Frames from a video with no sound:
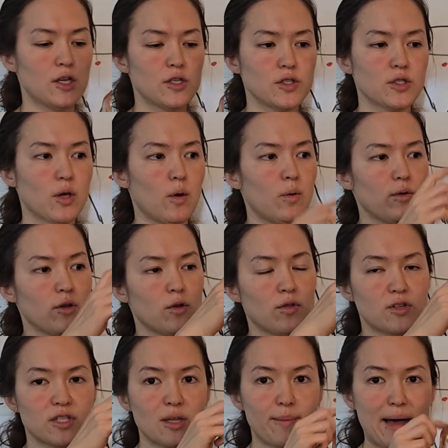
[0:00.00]
So,
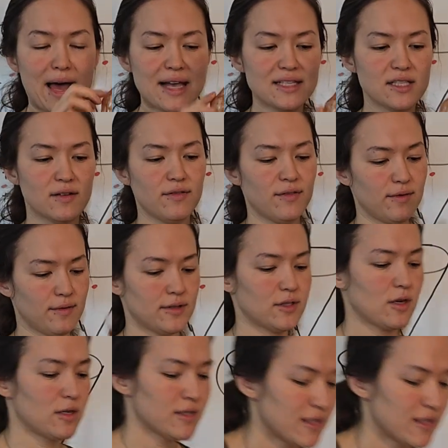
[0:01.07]
there's the mass of, it's hard